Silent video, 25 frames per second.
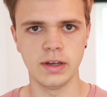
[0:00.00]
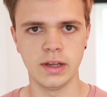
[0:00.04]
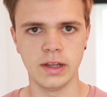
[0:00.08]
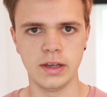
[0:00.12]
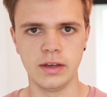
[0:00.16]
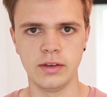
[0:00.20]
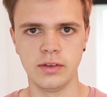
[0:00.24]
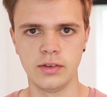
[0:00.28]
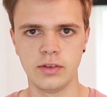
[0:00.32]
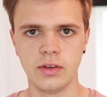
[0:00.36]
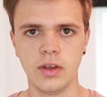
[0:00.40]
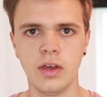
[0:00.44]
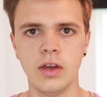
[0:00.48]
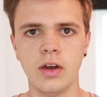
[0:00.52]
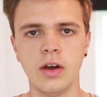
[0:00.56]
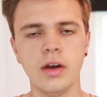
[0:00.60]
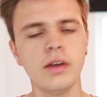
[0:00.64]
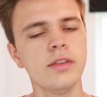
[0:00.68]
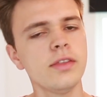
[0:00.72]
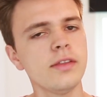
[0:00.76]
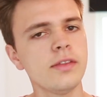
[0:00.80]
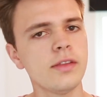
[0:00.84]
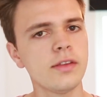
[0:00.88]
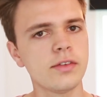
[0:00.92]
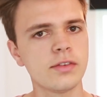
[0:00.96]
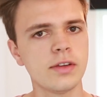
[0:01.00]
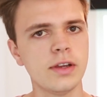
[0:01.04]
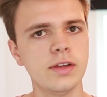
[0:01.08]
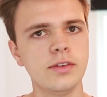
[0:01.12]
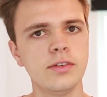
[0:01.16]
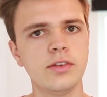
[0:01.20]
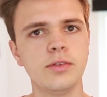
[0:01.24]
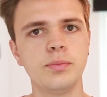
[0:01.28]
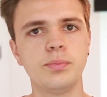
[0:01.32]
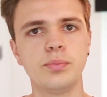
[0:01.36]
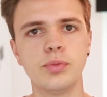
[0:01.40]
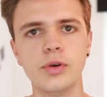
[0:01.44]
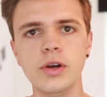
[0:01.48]
lens. I think this lens
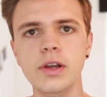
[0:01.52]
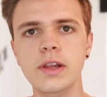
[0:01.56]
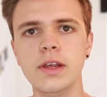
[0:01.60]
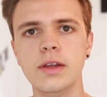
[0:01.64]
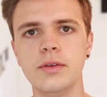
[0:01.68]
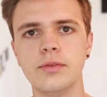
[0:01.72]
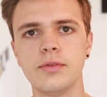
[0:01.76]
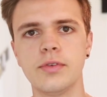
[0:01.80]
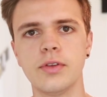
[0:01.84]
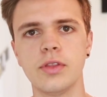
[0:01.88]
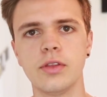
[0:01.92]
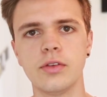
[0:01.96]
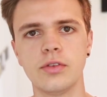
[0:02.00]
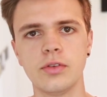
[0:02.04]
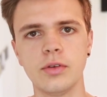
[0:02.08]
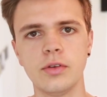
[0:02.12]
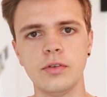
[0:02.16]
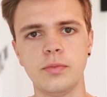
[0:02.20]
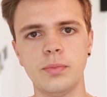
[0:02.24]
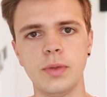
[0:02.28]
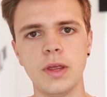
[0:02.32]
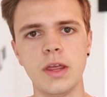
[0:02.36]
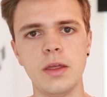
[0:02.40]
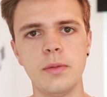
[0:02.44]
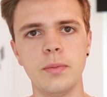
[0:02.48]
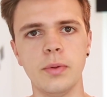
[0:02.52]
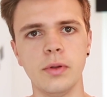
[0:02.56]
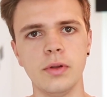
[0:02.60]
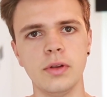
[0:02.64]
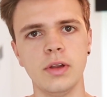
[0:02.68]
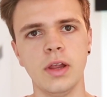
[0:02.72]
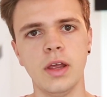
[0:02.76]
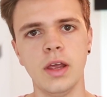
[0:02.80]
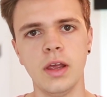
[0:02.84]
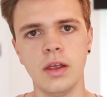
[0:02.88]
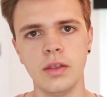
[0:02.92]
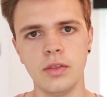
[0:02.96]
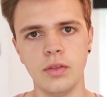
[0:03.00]
is brilliant for the sort of people
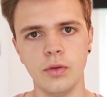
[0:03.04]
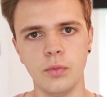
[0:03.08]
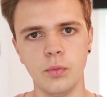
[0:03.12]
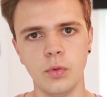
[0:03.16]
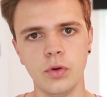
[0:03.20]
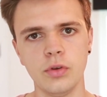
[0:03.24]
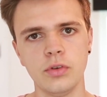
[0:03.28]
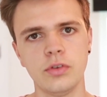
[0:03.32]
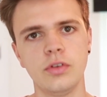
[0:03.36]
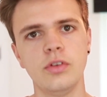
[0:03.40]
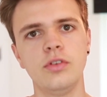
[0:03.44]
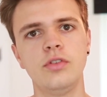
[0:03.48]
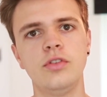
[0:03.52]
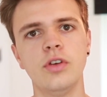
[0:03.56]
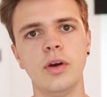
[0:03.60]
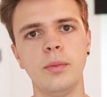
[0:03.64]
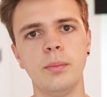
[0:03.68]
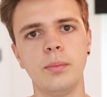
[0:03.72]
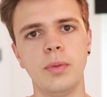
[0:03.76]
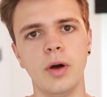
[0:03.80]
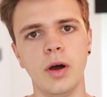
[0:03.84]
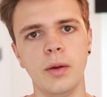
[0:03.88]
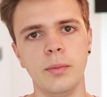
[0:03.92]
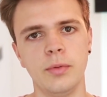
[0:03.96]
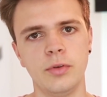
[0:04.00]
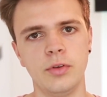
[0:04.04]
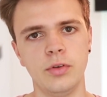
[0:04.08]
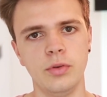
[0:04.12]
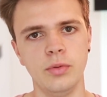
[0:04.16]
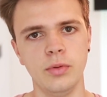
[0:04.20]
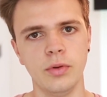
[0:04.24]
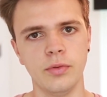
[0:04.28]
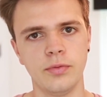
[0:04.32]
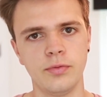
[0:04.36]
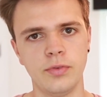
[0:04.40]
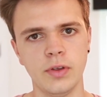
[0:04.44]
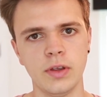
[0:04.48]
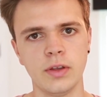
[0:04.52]
that want to jump up to
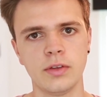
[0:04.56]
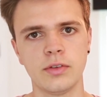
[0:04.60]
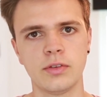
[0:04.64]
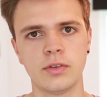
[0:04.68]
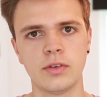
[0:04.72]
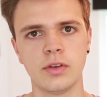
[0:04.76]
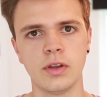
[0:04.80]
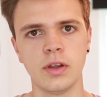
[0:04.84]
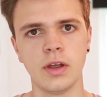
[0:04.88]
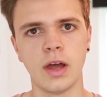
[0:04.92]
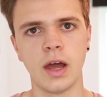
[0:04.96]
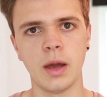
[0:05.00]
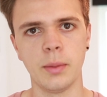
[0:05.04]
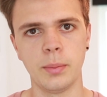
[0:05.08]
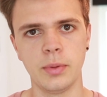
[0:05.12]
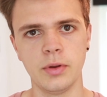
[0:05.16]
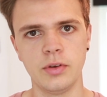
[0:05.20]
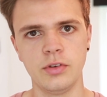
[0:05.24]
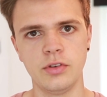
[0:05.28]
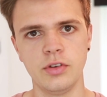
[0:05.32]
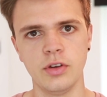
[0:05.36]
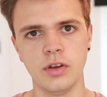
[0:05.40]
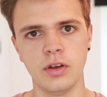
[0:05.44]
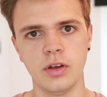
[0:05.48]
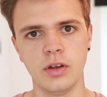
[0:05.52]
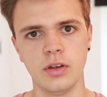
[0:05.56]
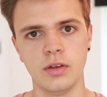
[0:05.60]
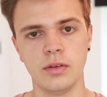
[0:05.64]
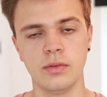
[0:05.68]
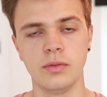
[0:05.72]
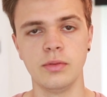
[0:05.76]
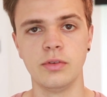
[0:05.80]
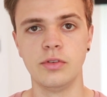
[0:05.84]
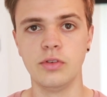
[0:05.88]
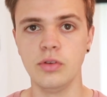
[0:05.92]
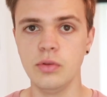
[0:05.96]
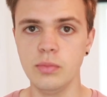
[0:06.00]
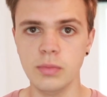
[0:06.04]
a fixed aperture
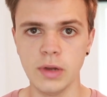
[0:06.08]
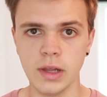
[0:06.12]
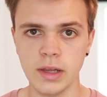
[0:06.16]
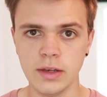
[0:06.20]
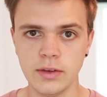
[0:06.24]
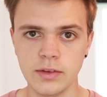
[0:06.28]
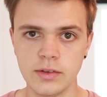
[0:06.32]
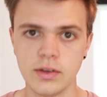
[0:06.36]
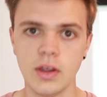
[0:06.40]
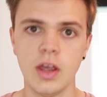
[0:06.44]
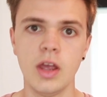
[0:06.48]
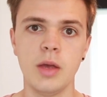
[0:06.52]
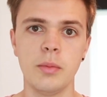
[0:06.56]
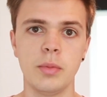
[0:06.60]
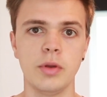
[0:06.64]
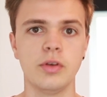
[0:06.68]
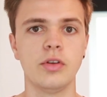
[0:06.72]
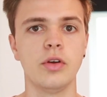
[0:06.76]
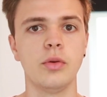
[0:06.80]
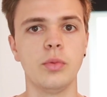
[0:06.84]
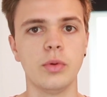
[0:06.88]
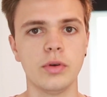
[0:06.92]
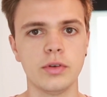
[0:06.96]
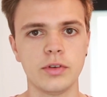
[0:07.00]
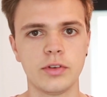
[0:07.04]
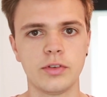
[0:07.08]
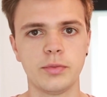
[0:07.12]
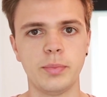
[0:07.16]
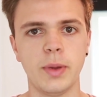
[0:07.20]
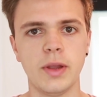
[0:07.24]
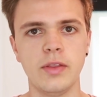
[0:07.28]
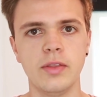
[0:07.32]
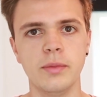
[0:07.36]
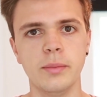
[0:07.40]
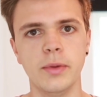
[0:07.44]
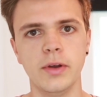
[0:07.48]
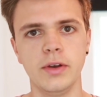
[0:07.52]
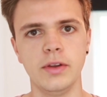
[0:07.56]
zoom lens but don't want to
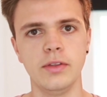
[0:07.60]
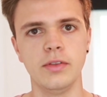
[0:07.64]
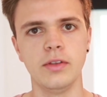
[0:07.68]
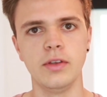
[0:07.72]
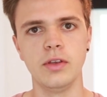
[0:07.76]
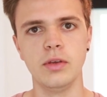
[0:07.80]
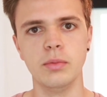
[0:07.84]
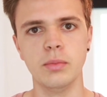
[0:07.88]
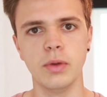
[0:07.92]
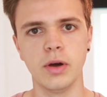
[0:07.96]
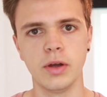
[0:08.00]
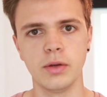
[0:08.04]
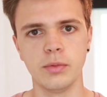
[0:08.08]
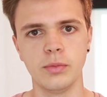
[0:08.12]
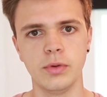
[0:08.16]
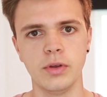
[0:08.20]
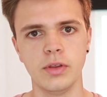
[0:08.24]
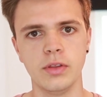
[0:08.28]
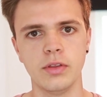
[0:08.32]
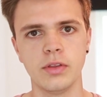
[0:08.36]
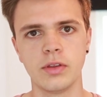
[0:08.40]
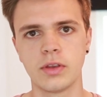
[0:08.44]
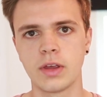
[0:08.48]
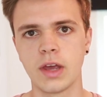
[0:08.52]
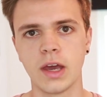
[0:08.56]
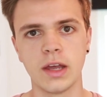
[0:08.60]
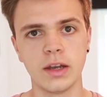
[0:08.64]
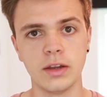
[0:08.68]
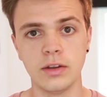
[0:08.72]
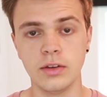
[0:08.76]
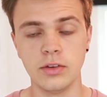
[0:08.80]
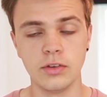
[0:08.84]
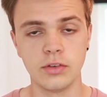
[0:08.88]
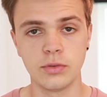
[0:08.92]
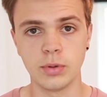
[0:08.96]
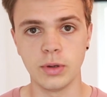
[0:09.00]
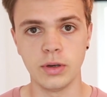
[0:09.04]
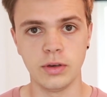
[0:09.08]
spend the money that you might with
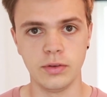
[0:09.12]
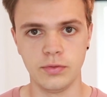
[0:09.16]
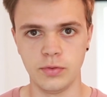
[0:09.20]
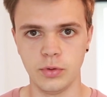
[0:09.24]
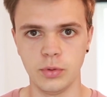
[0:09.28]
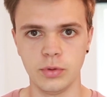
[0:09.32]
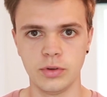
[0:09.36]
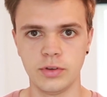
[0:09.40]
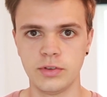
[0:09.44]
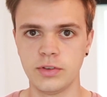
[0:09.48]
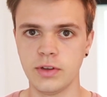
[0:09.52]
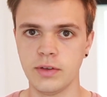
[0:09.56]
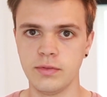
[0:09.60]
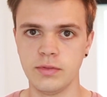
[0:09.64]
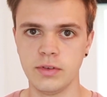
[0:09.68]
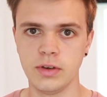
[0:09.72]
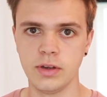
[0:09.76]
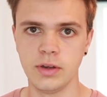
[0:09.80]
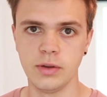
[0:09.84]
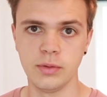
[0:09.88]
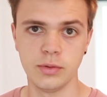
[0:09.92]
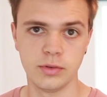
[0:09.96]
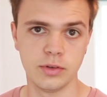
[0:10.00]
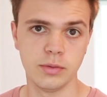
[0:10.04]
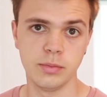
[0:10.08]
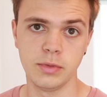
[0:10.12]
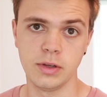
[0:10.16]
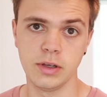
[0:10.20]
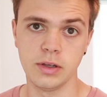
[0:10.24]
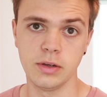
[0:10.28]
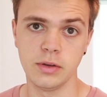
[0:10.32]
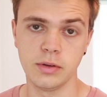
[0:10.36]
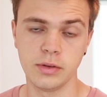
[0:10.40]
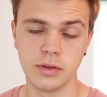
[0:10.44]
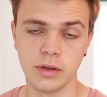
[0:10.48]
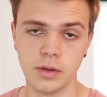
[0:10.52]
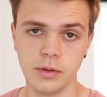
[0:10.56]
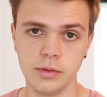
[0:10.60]
Canon's 24-70 or something
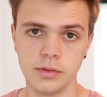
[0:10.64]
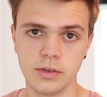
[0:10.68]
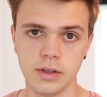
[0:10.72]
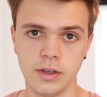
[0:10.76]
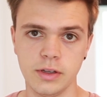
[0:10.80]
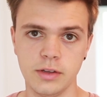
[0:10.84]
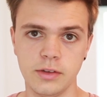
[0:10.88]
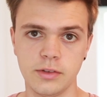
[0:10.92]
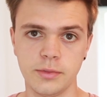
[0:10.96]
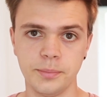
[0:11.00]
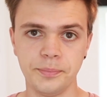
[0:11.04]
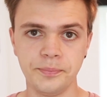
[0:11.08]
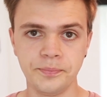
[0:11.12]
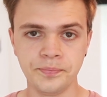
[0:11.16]
along those lines.